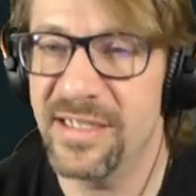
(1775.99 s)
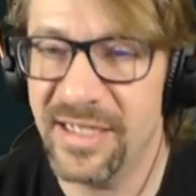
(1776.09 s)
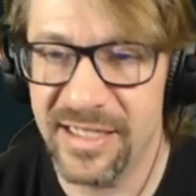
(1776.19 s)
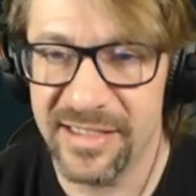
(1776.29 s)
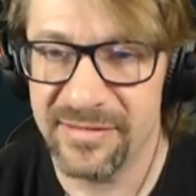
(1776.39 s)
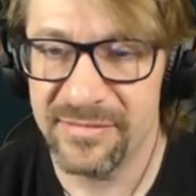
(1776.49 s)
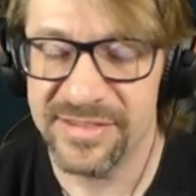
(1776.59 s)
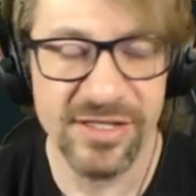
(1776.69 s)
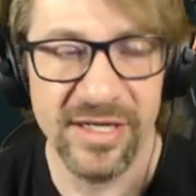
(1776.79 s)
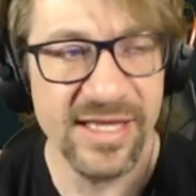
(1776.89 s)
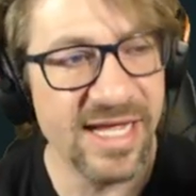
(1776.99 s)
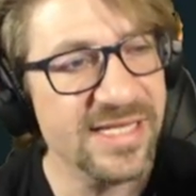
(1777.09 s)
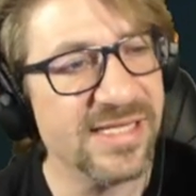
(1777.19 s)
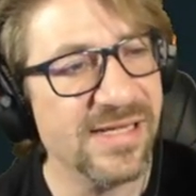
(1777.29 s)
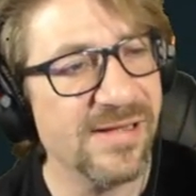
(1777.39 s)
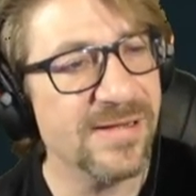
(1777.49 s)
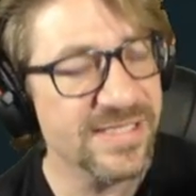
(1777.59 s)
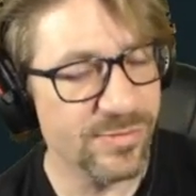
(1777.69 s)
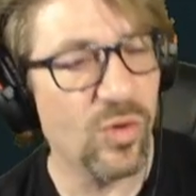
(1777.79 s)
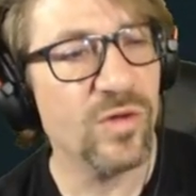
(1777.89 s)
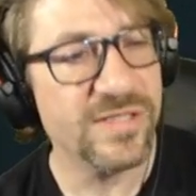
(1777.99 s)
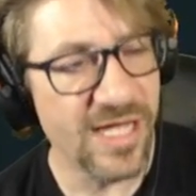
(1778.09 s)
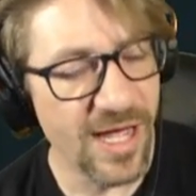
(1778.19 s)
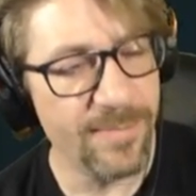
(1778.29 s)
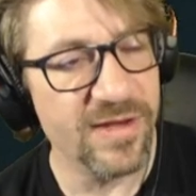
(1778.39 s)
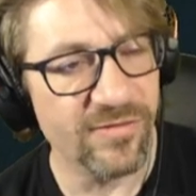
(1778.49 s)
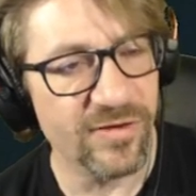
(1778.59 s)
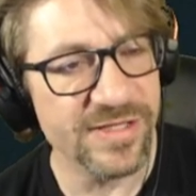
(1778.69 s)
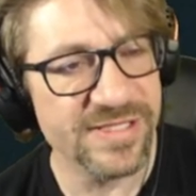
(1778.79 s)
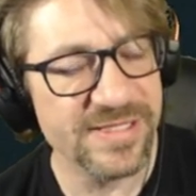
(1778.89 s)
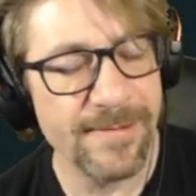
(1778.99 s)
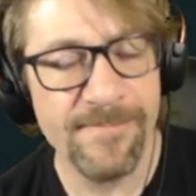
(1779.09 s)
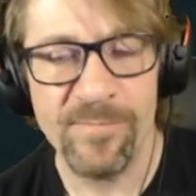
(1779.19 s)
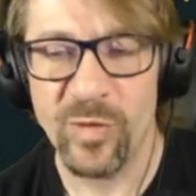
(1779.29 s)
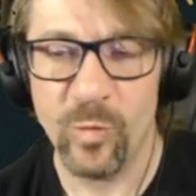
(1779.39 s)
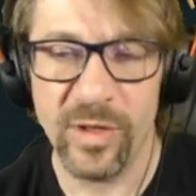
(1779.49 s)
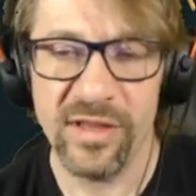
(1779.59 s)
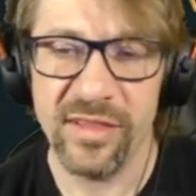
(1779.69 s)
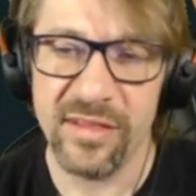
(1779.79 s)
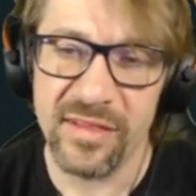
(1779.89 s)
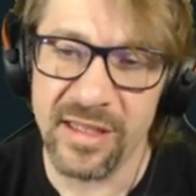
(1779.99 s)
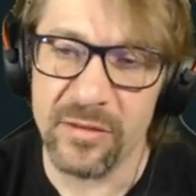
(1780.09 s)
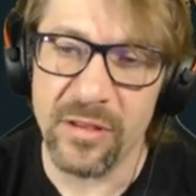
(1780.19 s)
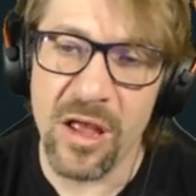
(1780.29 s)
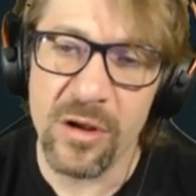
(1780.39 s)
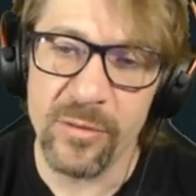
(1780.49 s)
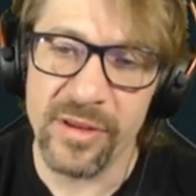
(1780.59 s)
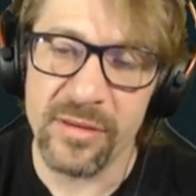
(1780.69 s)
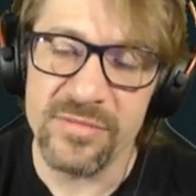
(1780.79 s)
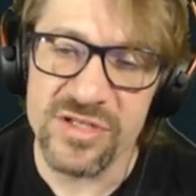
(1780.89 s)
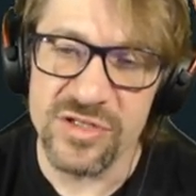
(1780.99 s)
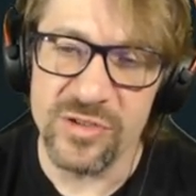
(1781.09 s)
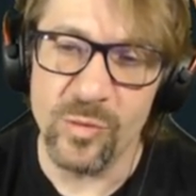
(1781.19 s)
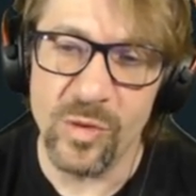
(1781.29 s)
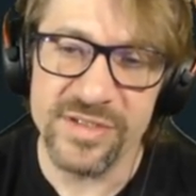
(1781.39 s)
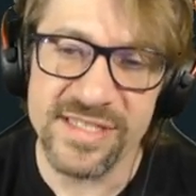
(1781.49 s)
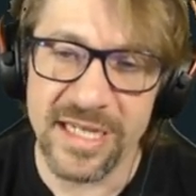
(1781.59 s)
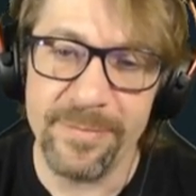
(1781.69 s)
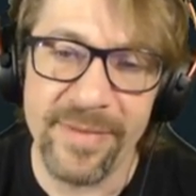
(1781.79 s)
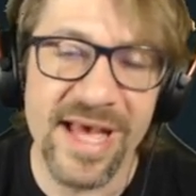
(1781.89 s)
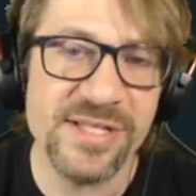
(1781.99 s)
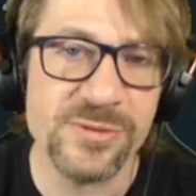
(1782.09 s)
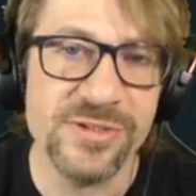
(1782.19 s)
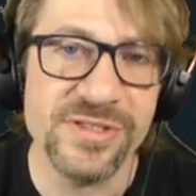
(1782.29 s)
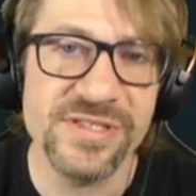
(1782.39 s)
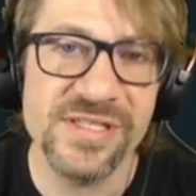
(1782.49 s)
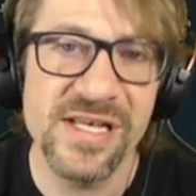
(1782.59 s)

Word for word: uh, sorry, that small time difference with the logarithm to do one time passwords